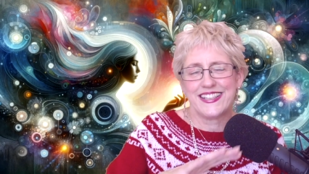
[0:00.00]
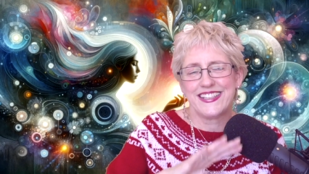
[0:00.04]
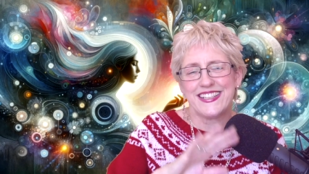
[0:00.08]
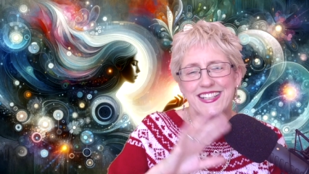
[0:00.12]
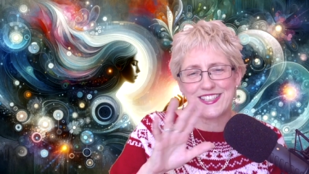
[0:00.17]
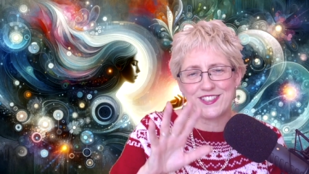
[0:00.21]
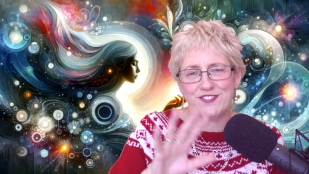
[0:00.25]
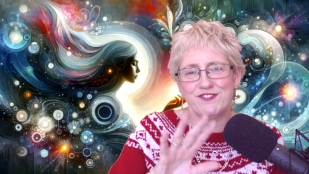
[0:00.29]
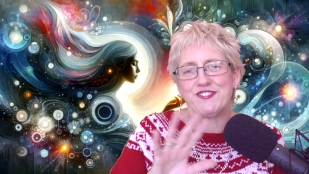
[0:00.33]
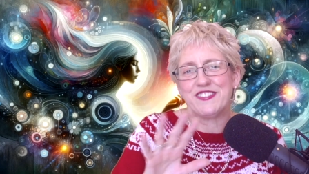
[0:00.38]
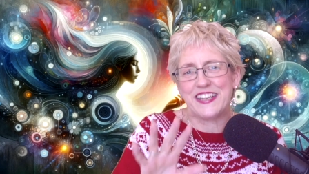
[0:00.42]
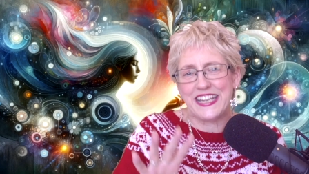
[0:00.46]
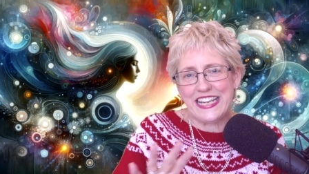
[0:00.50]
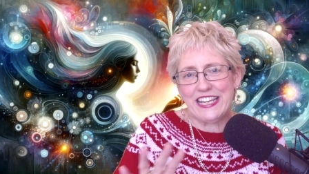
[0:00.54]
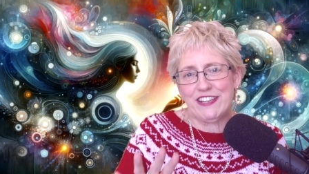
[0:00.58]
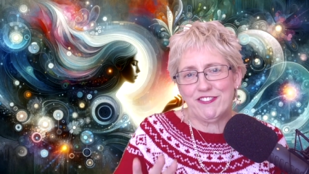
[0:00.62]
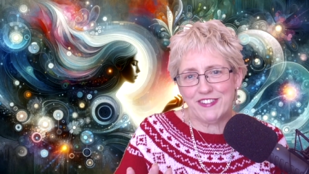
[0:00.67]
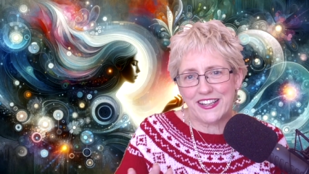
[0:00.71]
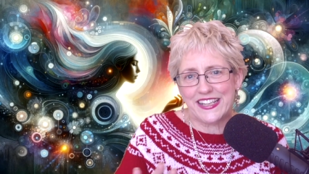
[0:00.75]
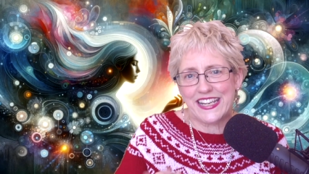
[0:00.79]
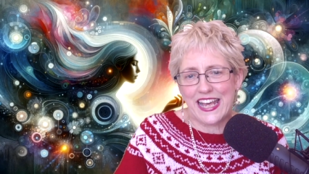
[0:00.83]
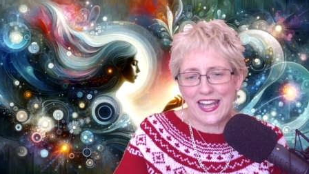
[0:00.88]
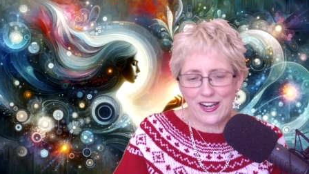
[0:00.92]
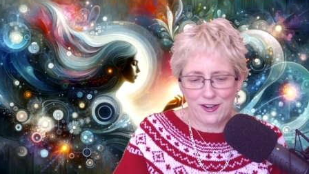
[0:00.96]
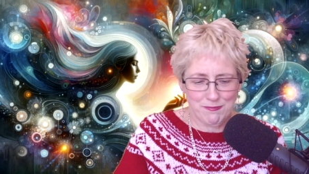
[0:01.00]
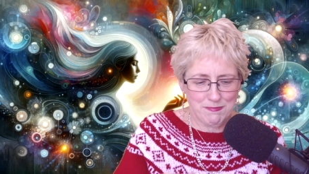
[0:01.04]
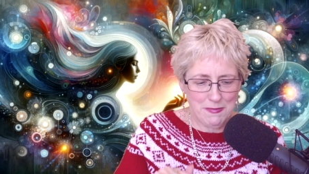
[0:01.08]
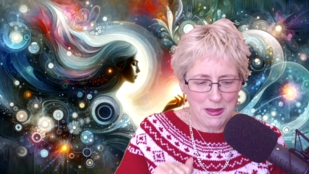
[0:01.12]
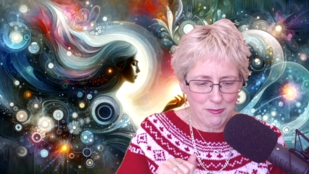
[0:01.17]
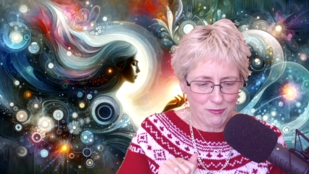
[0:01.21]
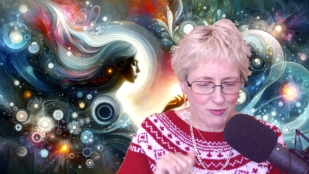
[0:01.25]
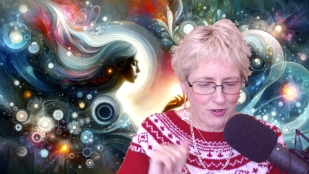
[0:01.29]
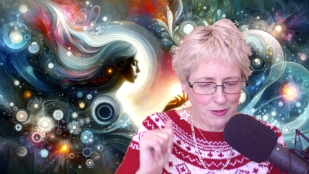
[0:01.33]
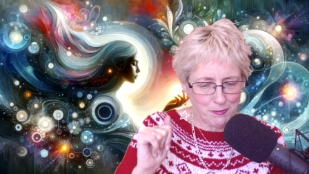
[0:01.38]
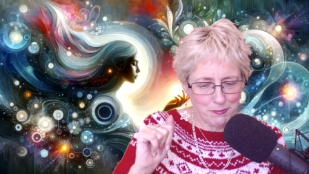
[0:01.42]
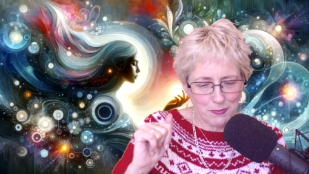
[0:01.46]
It doesn't really run out of
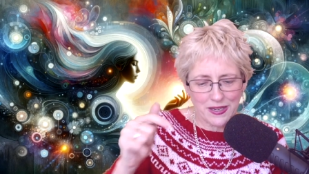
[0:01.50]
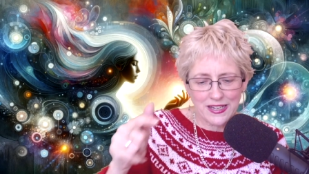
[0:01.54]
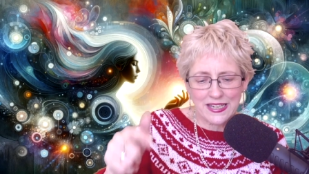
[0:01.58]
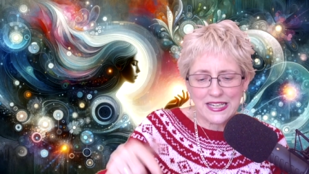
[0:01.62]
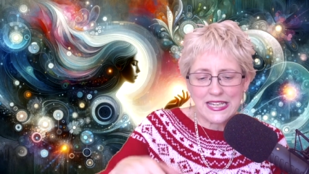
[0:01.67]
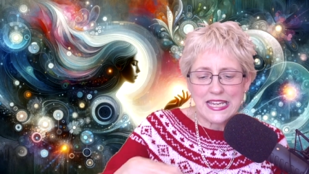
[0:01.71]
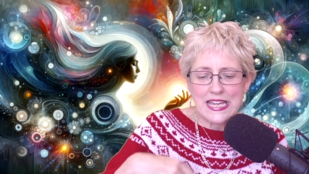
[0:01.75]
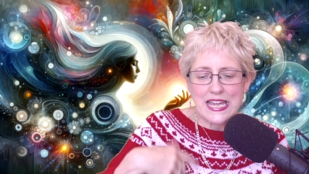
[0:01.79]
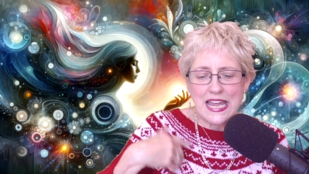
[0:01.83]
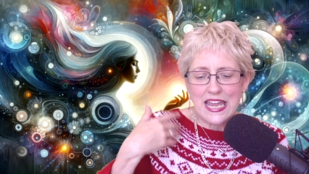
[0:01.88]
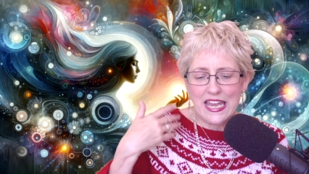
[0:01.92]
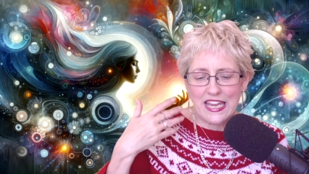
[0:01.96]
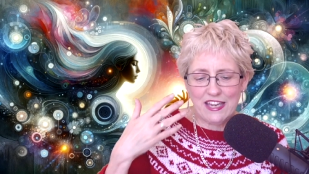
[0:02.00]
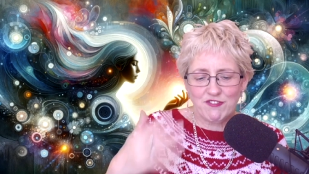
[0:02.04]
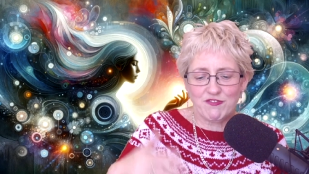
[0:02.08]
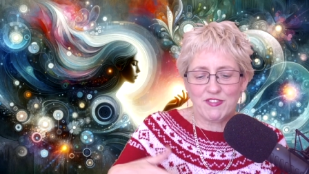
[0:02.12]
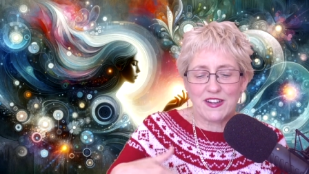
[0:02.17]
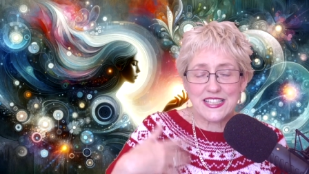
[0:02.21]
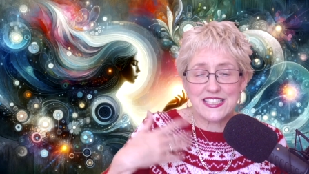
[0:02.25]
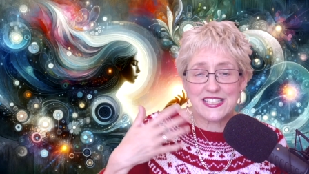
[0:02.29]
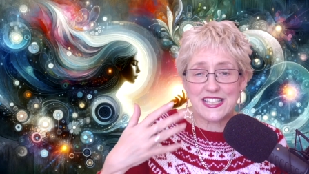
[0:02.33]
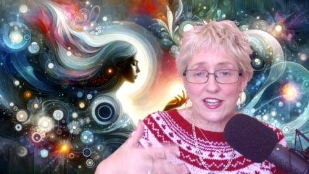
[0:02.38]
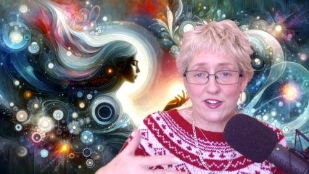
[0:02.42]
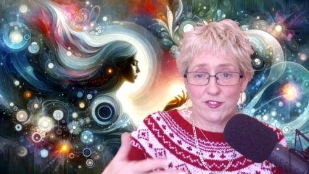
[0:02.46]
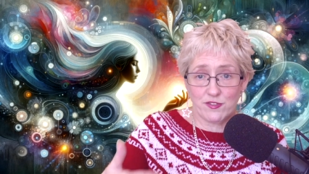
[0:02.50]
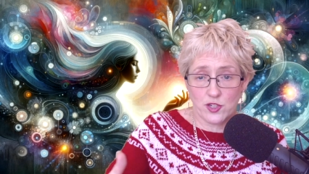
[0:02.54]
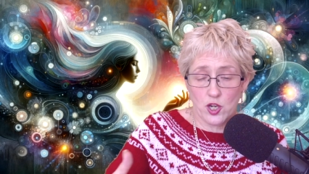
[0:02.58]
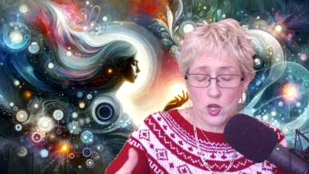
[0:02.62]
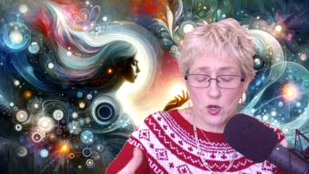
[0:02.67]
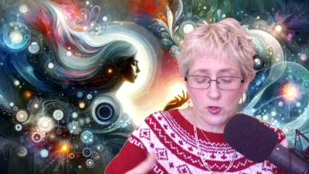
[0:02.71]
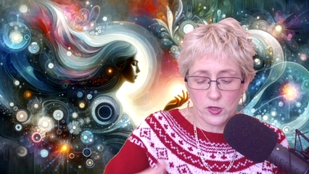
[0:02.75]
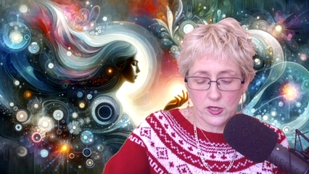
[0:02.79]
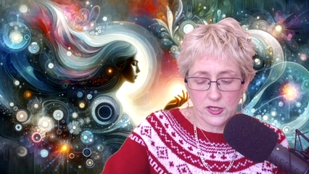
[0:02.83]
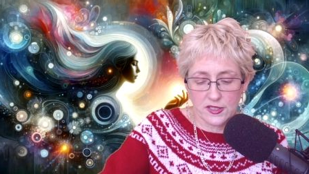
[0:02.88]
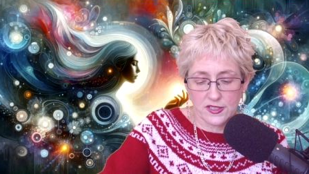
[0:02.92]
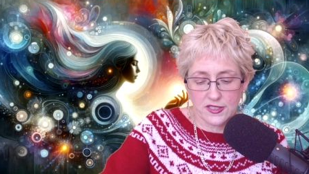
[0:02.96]
memory, but it runs out of
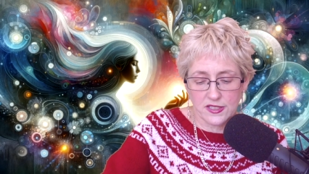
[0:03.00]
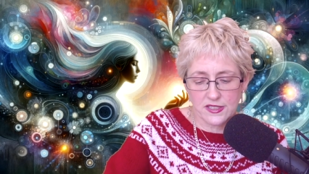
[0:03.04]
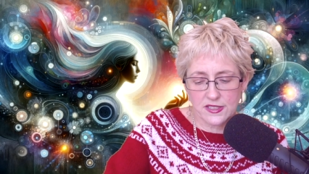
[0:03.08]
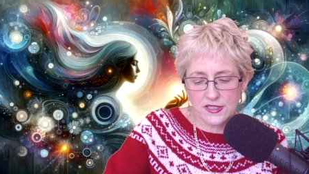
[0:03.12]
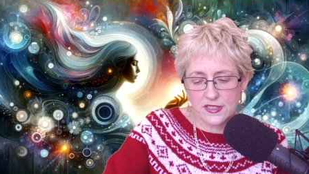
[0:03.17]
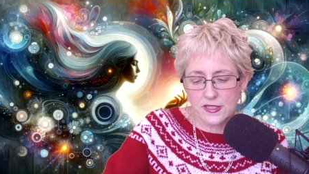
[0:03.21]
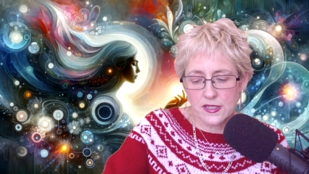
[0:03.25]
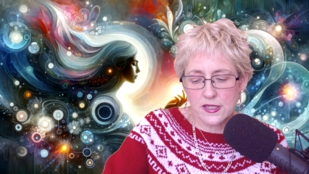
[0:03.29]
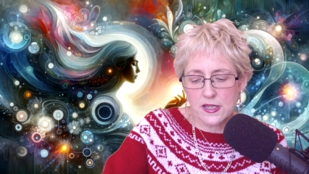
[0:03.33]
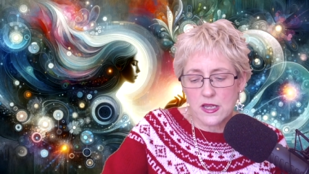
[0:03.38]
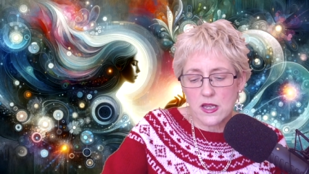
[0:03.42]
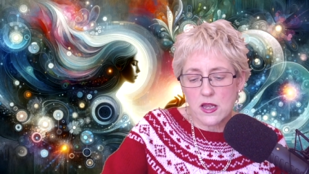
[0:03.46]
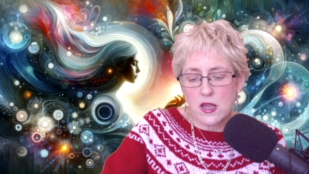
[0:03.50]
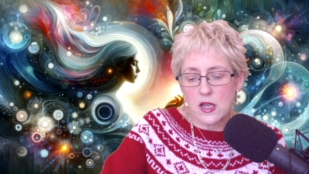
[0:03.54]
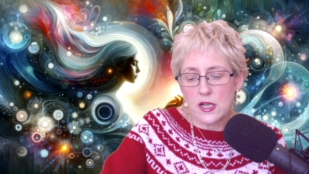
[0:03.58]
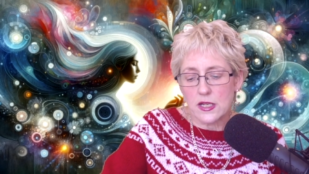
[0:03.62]
tokens.